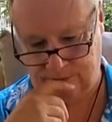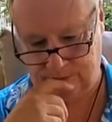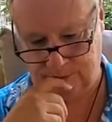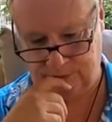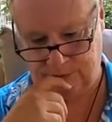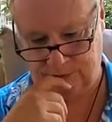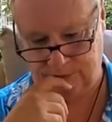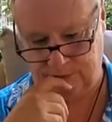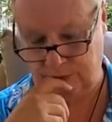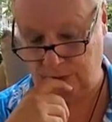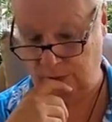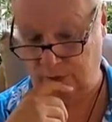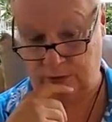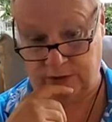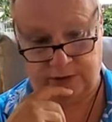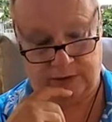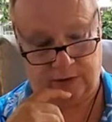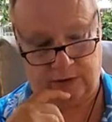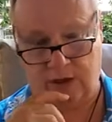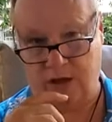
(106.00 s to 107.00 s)
but feeling
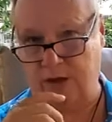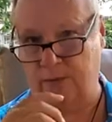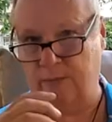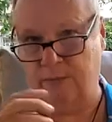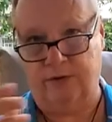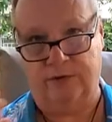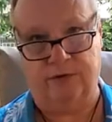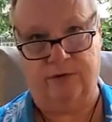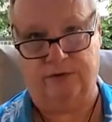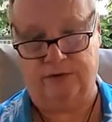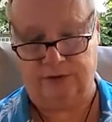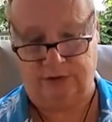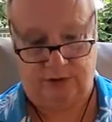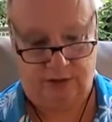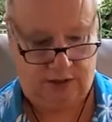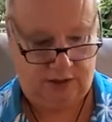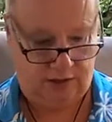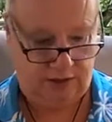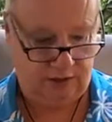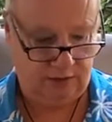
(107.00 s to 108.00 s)
like a lot better
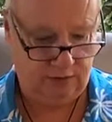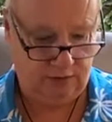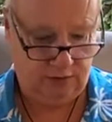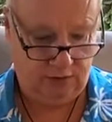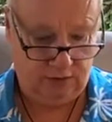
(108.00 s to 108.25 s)
today,